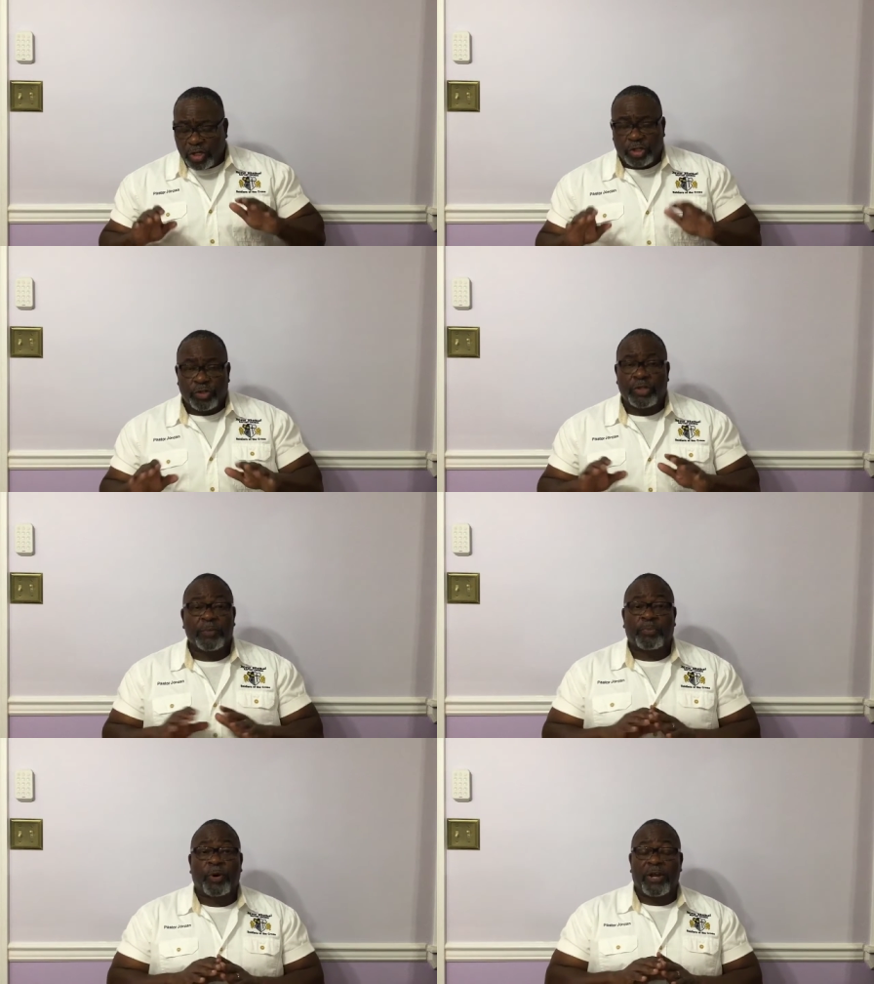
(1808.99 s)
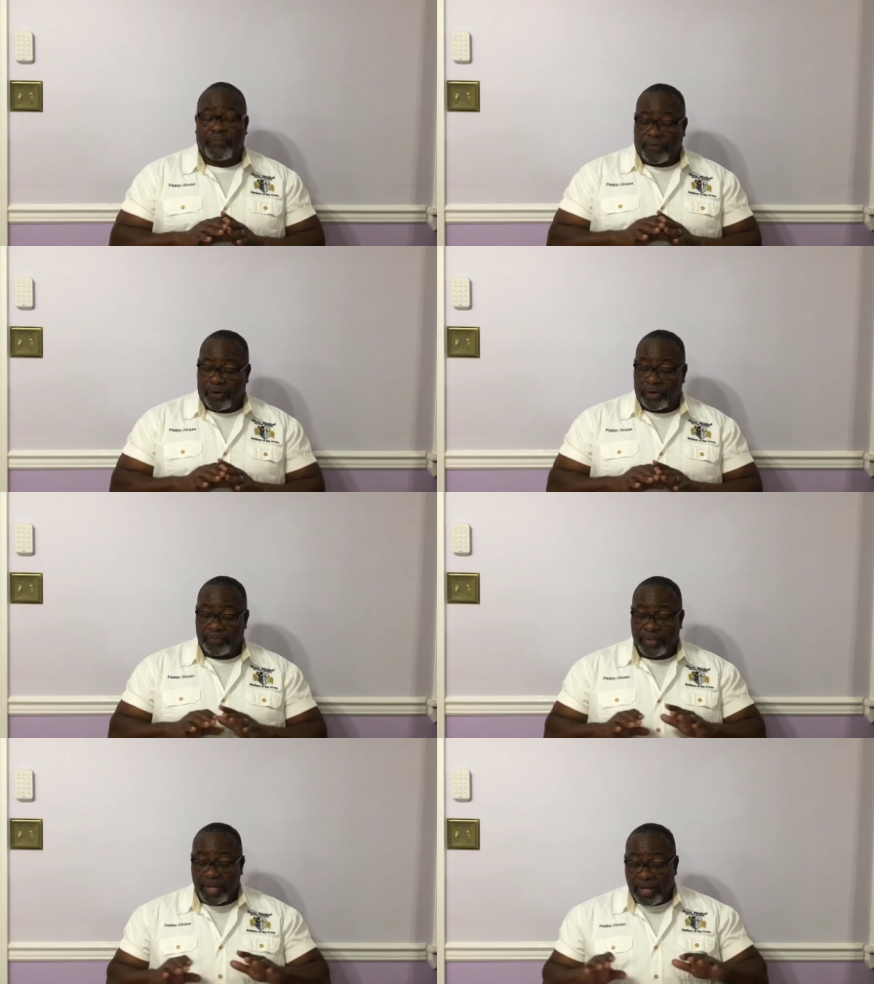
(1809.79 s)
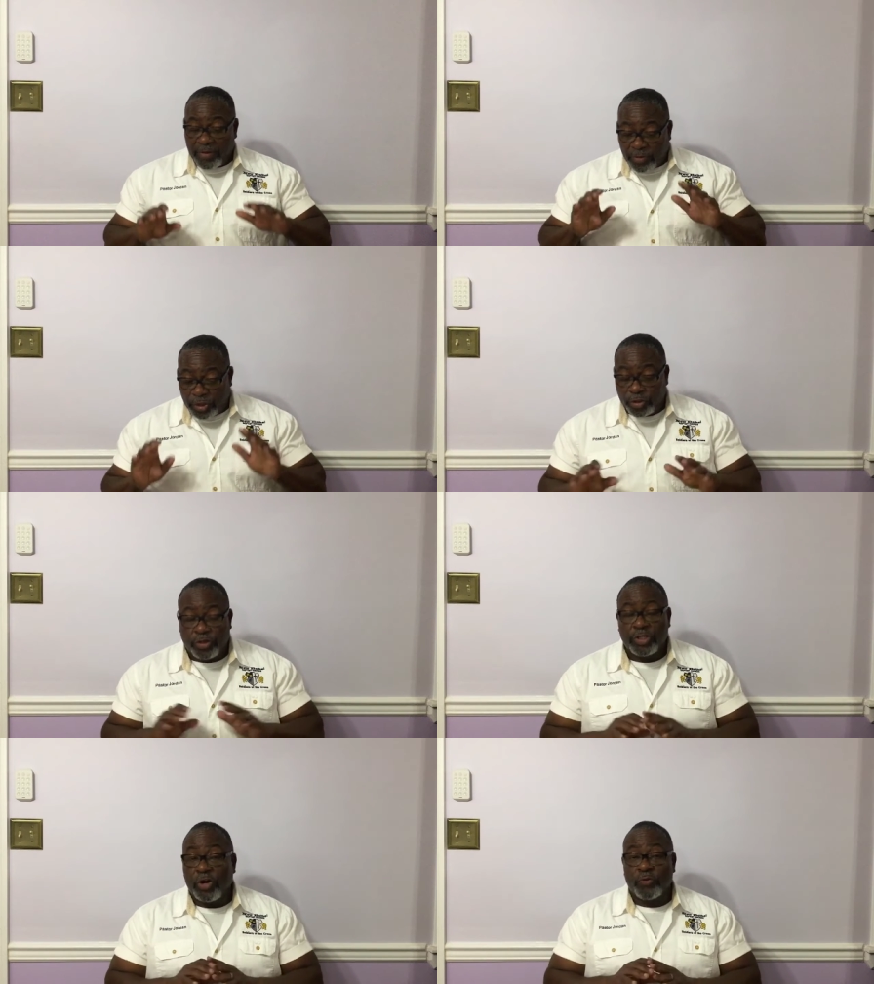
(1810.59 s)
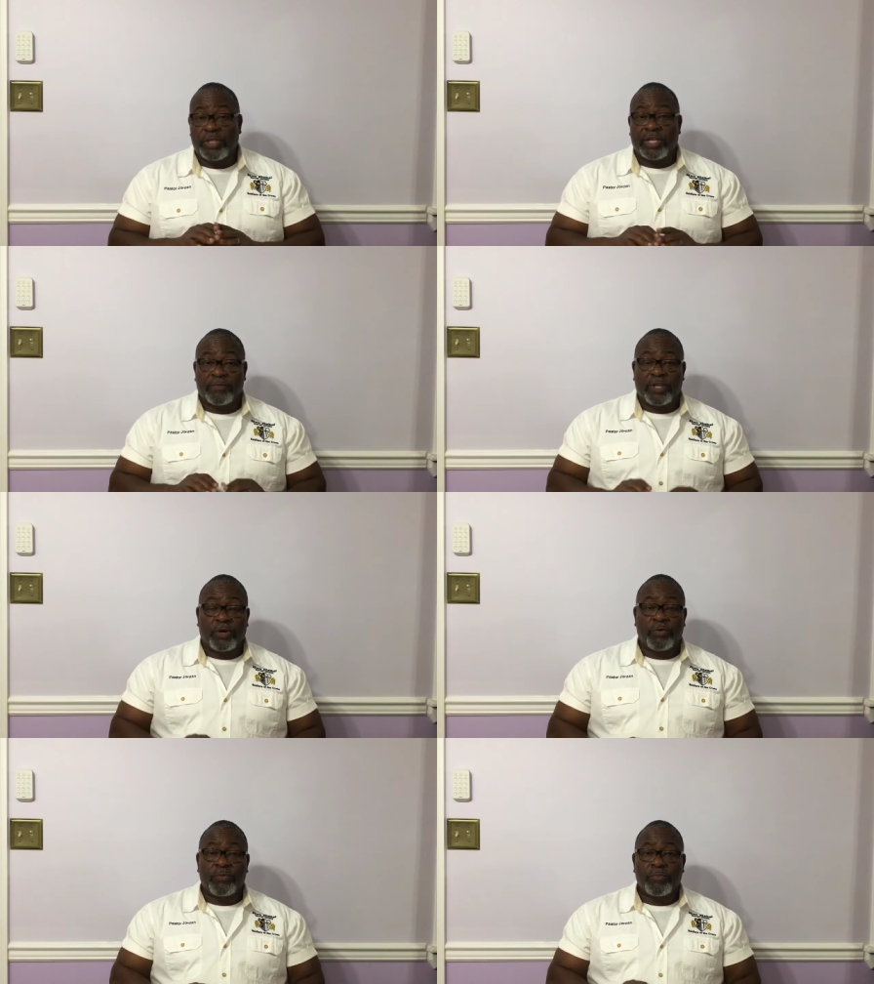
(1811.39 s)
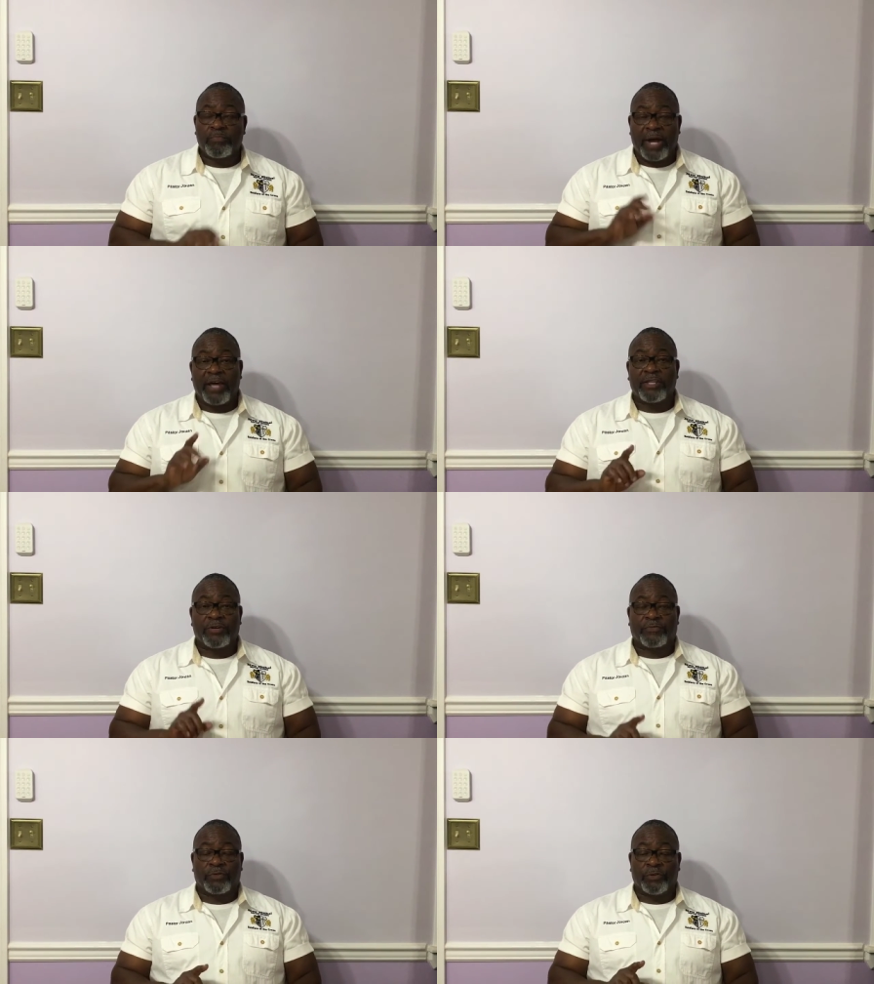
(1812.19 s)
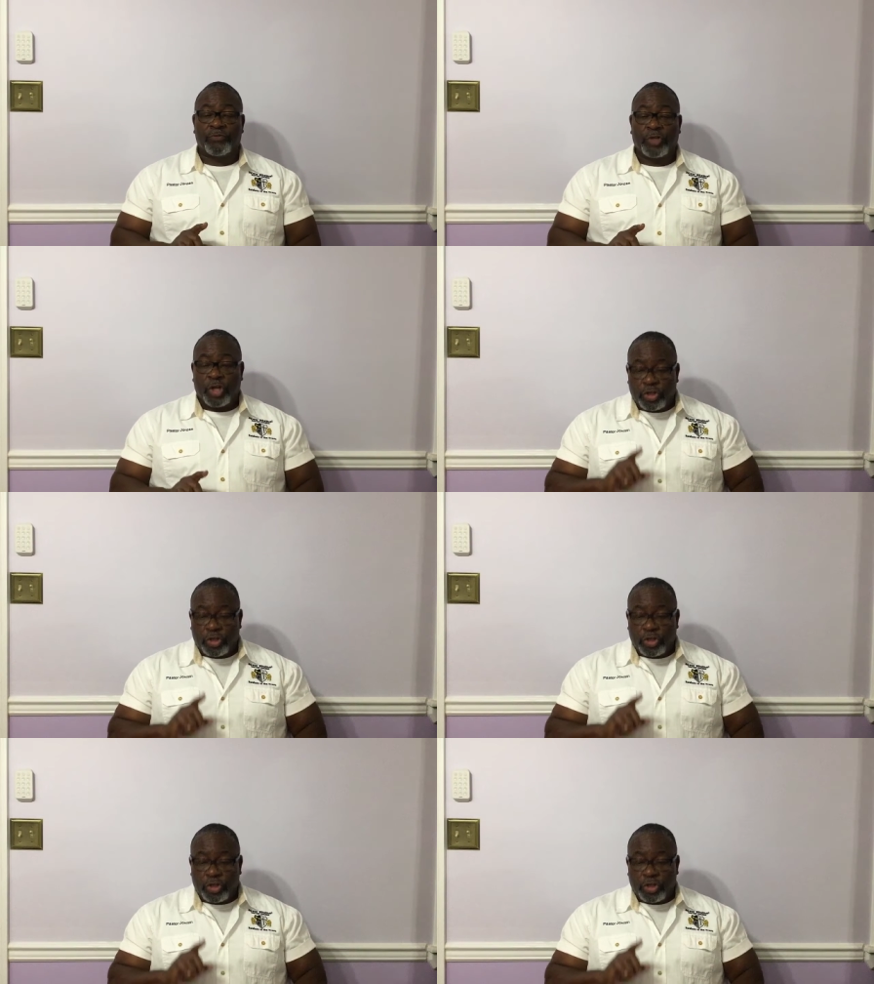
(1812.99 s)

You can pray for them You'll know them though by their fruit.